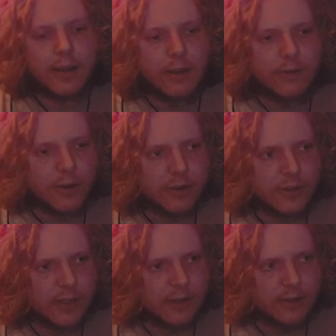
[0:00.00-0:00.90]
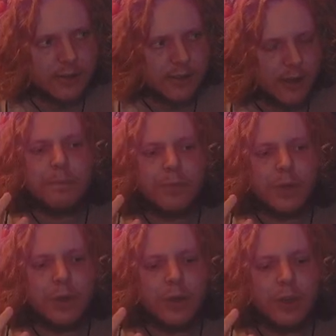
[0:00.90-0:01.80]
if you're interested in this stuff.
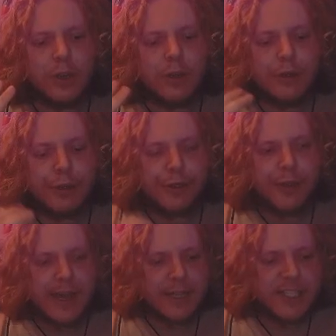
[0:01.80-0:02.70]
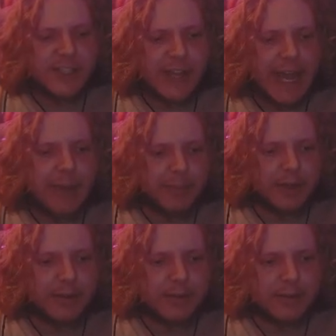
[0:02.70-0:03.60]
Things
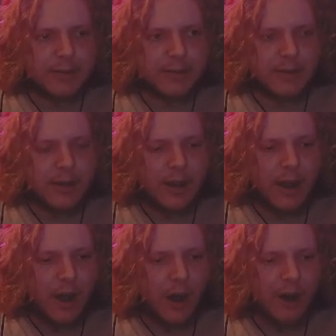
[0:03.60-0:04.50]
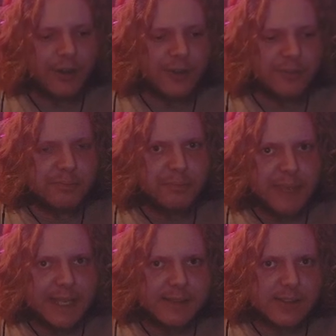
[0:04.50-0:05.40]
happen on the
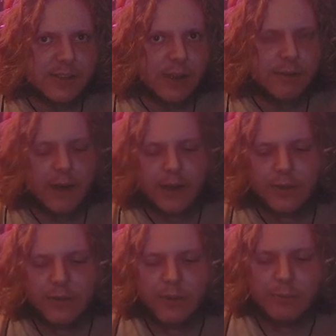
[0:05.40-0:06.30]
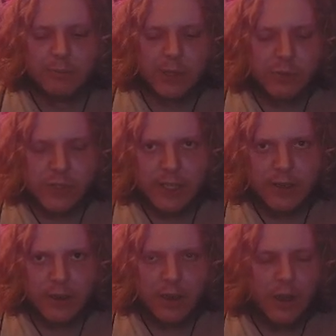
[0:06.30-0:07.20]
beats of either the
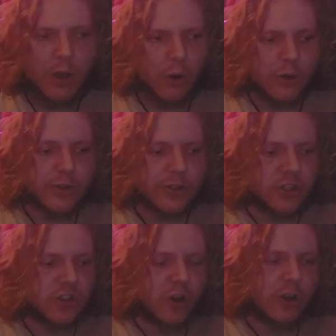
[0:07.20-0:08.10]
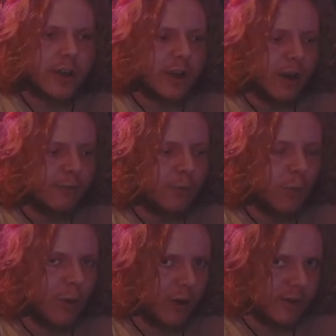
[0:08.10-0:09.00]
music or the starting of
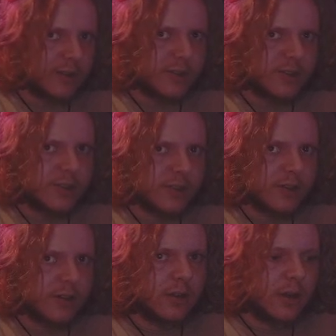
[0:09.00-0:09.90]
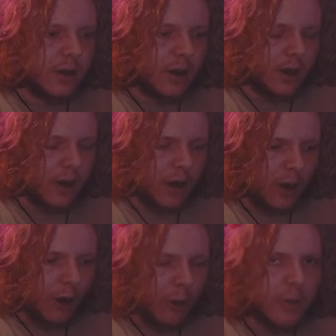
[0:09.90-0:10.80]
words.
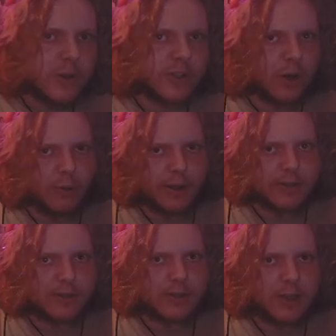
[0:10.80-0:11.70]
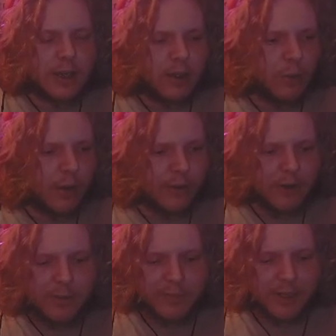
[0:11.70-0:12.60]
Almost always.
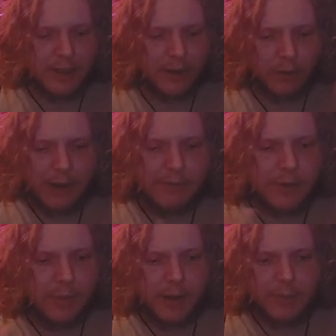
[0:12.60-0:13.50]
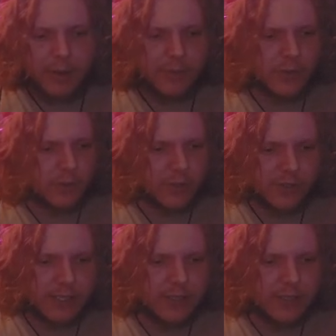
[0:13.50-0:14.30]
Whether it be graphic pop-ups or scene